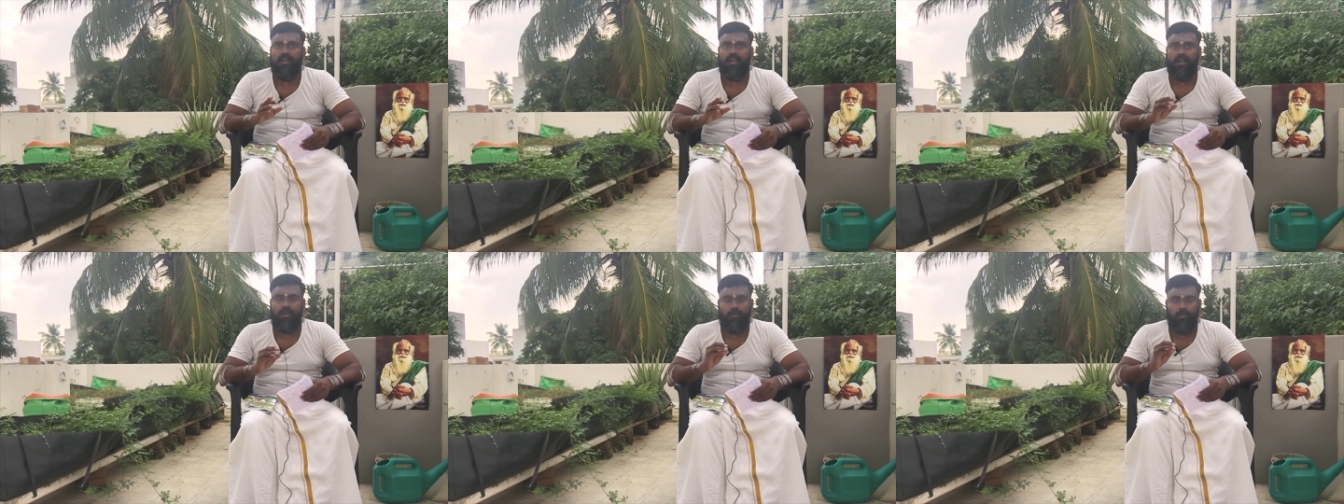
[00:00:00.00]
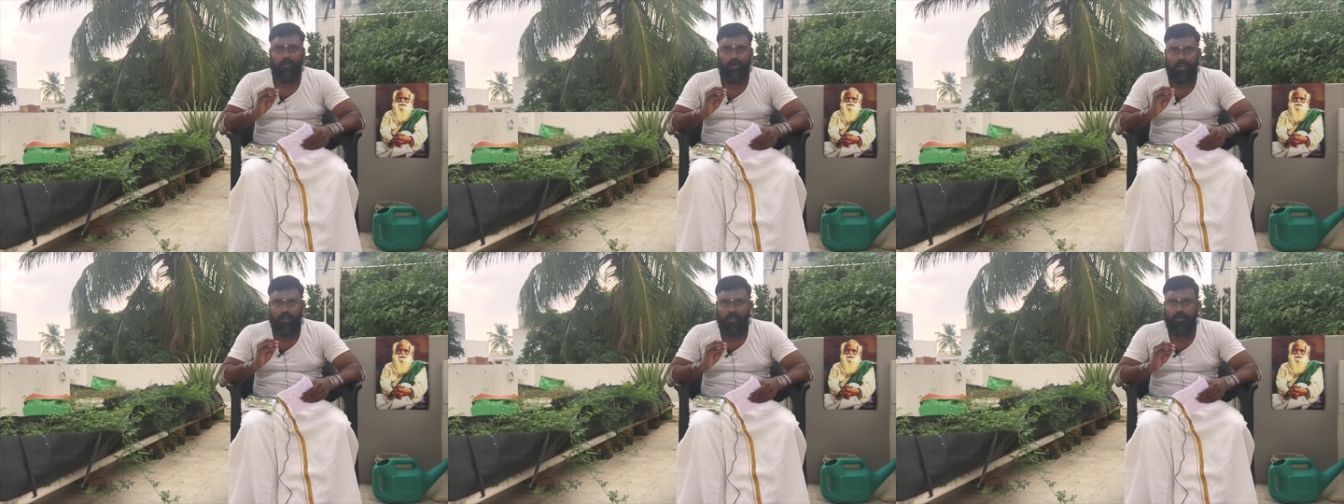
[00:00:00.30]
I
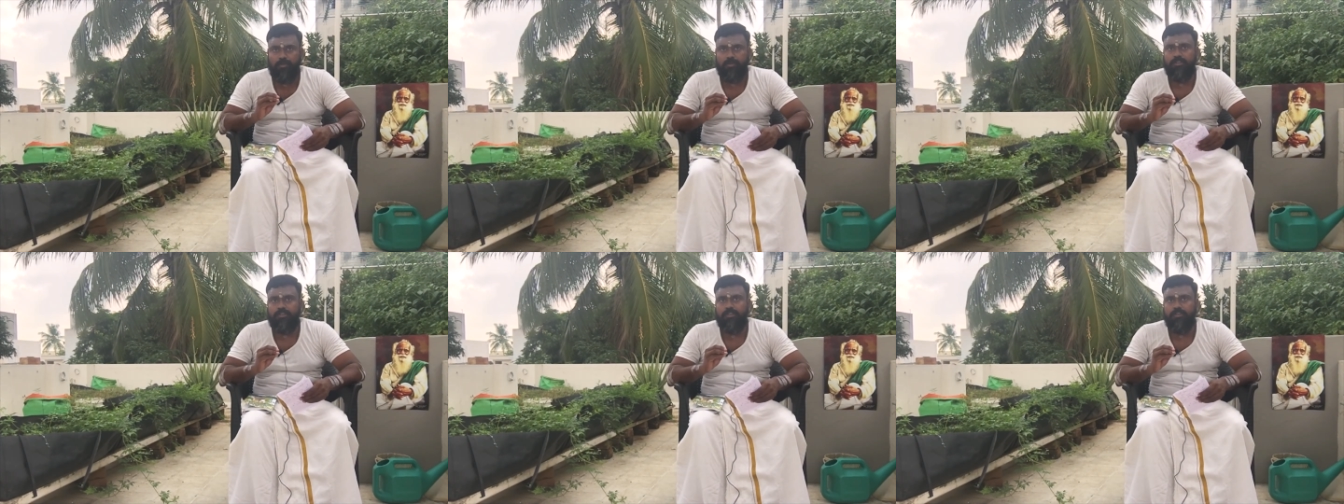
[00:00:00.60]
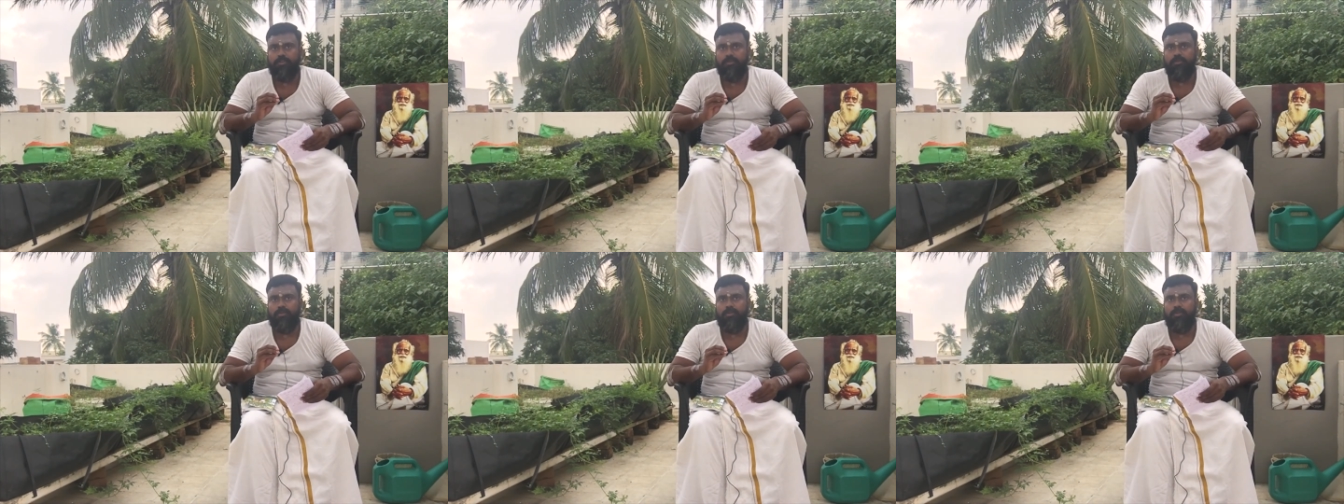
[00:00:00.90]
would request
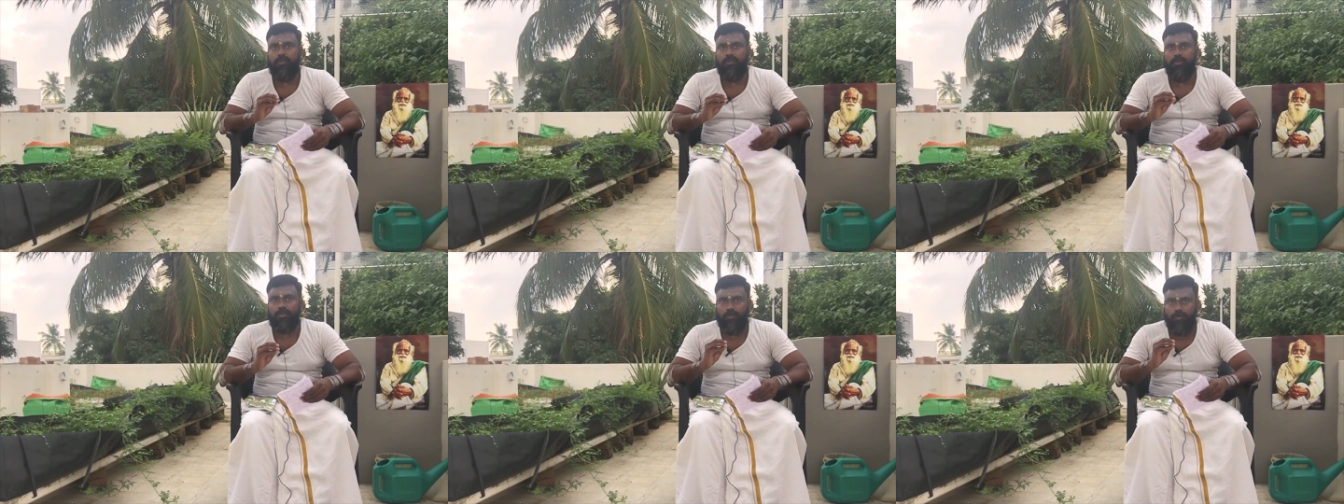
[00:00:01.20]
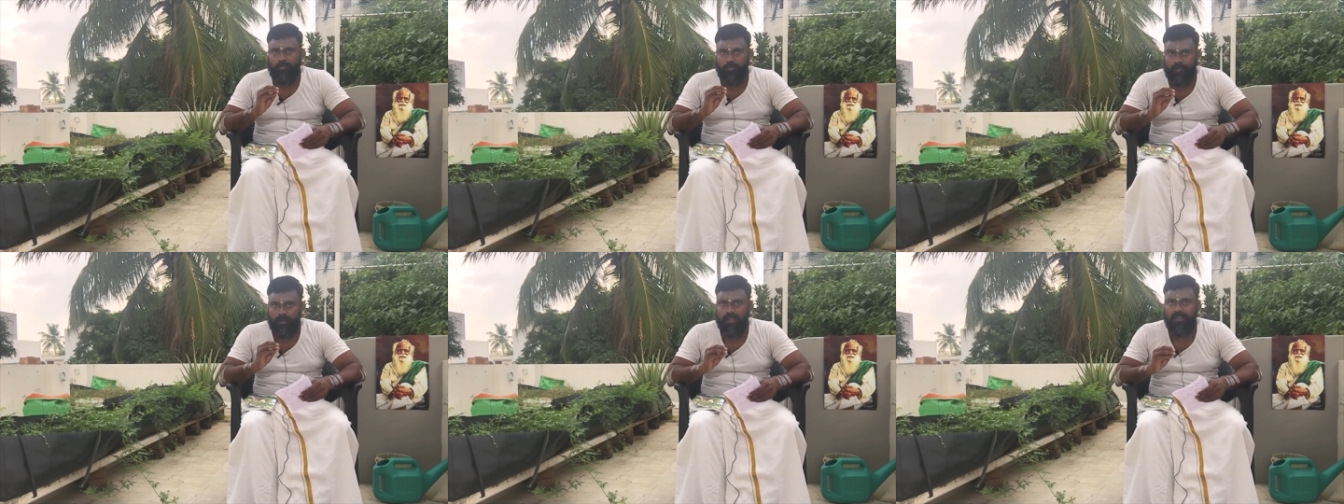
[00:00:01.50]
you
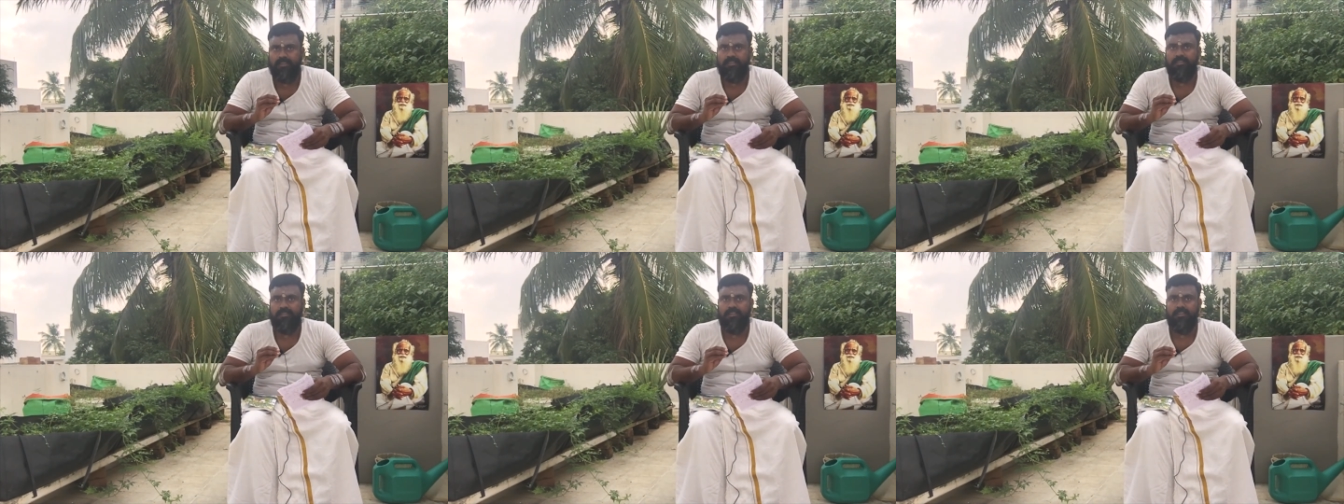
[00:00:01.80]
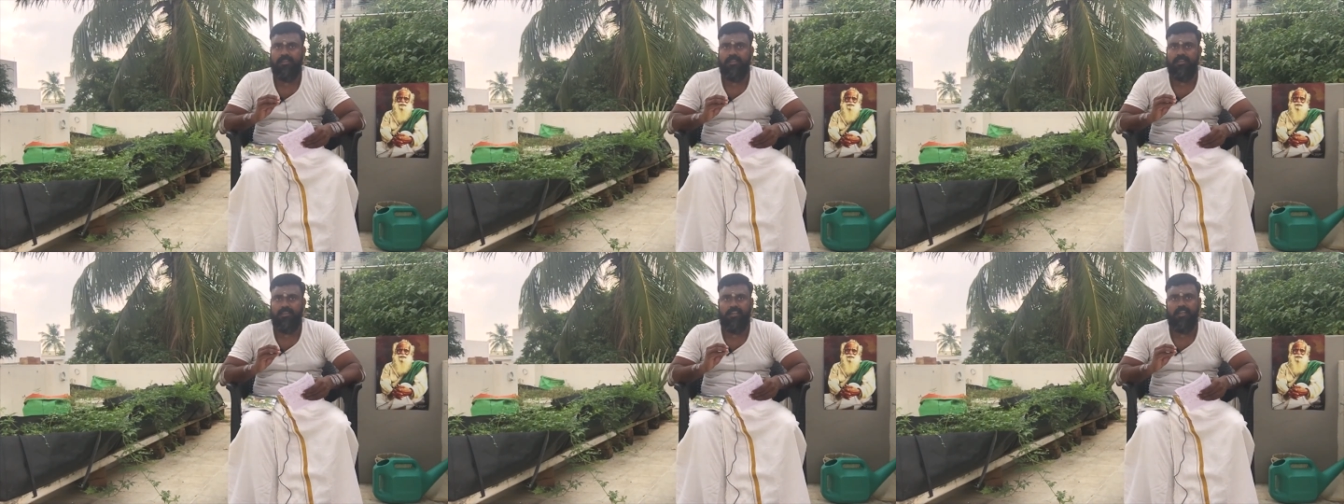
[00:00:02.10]
to please
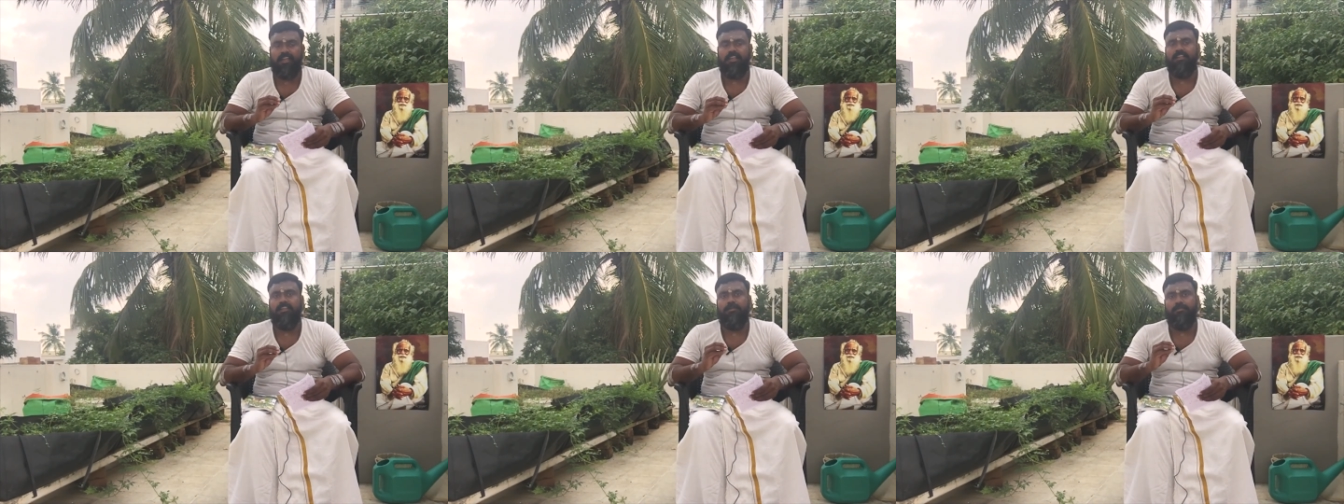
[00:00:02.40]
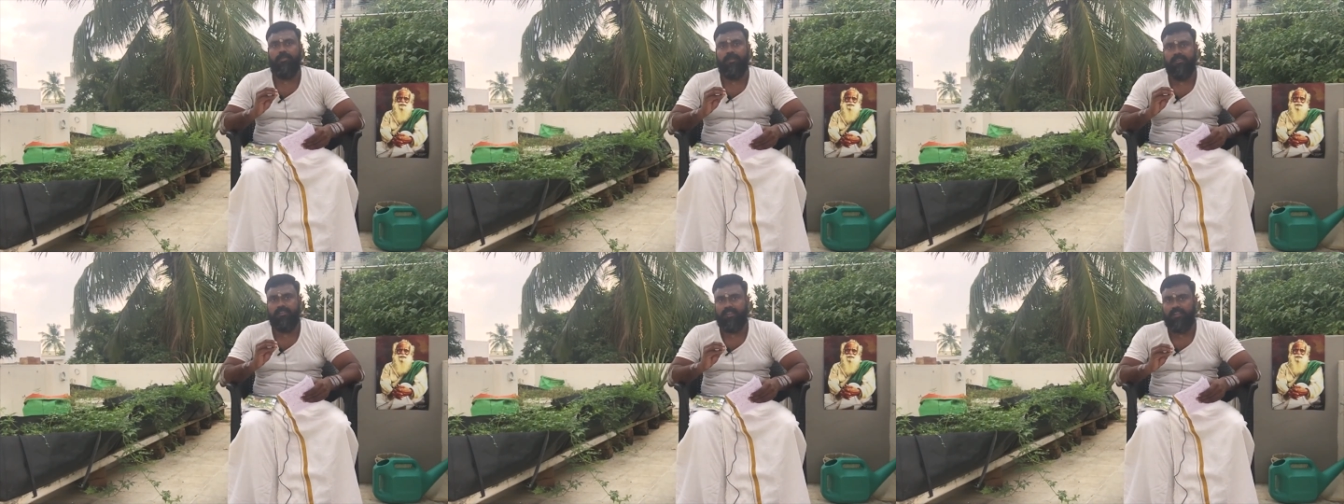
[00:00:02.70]
take the
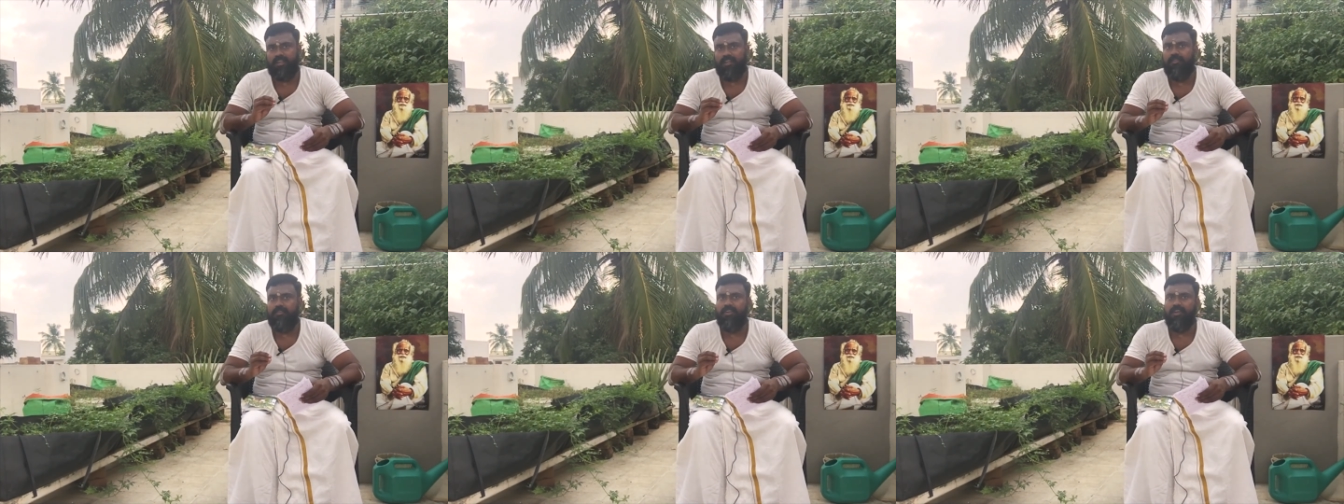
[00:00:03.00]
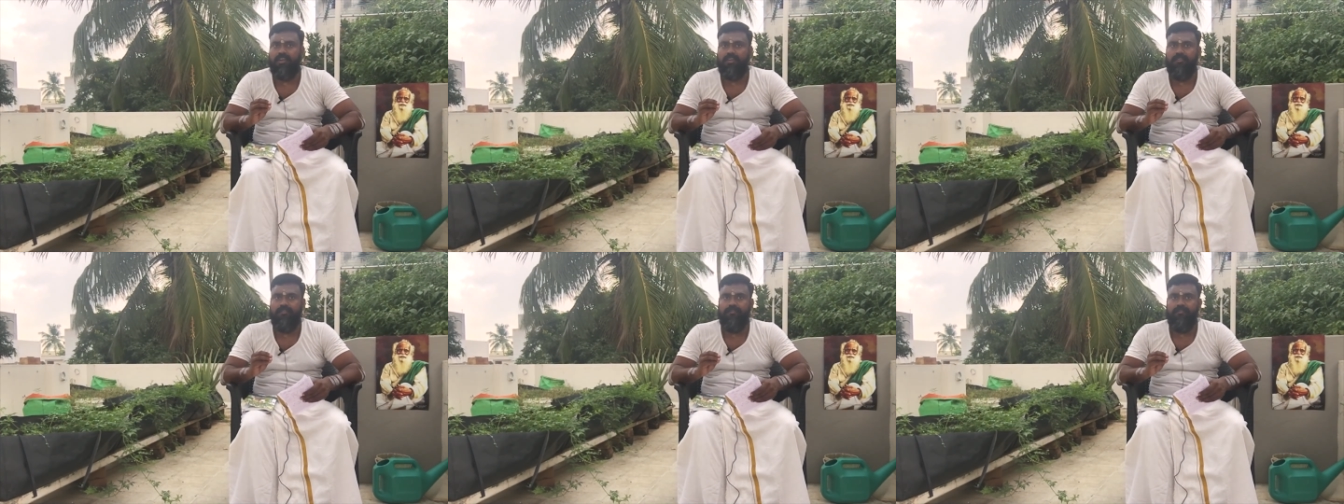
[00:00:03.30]

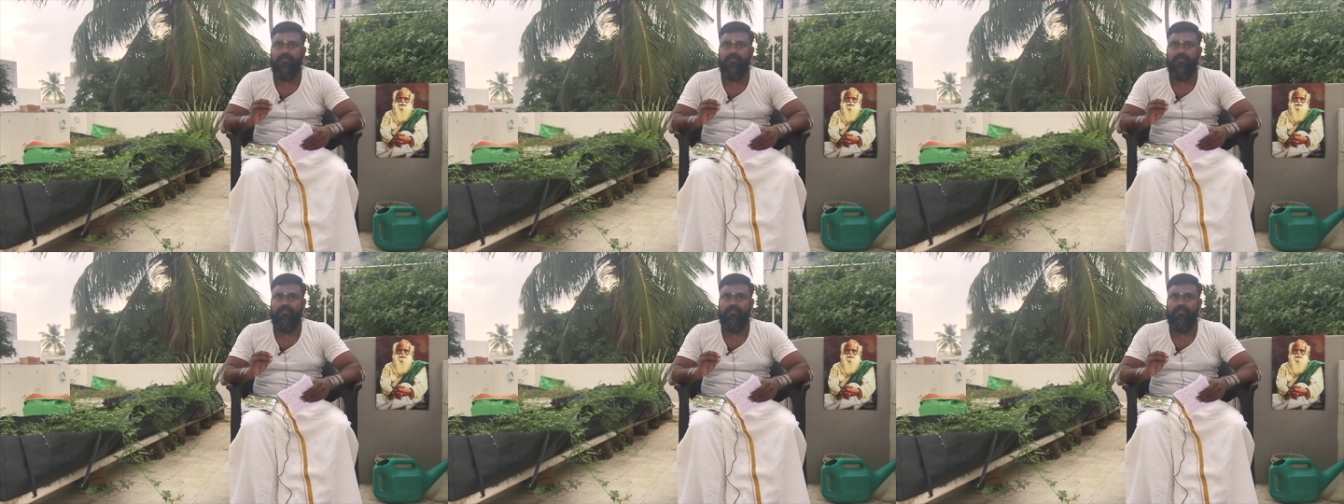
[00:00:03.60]
Panchakavya